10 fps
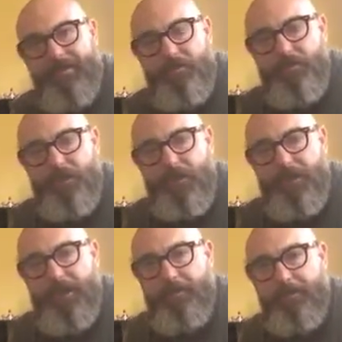She went to
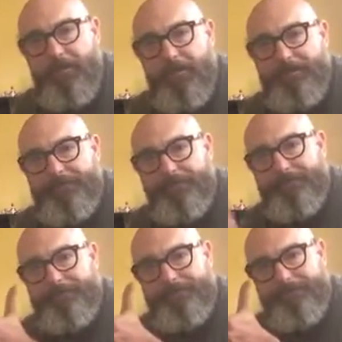art camp today.
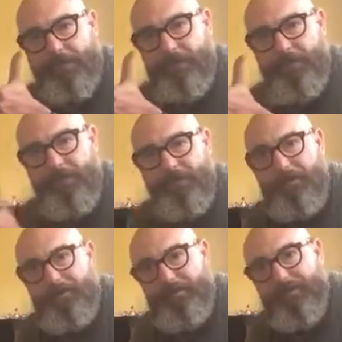I picked her
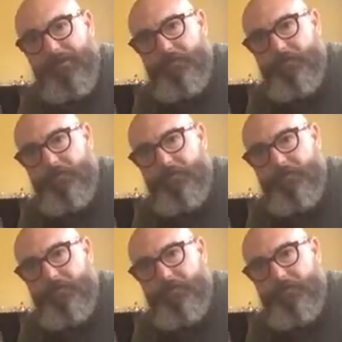up. It